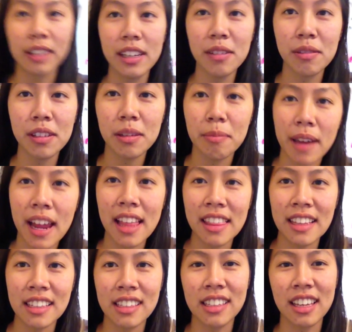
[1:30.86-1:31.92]
getting really bad at
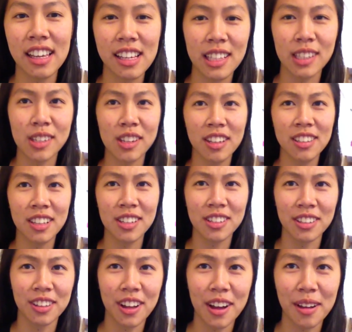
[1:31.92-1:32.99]
this day because it took such
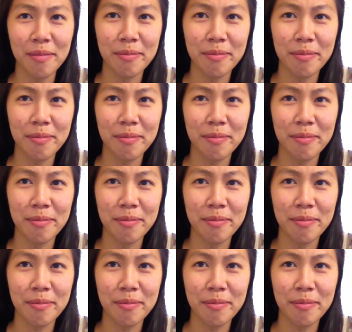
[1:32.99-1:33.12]
a long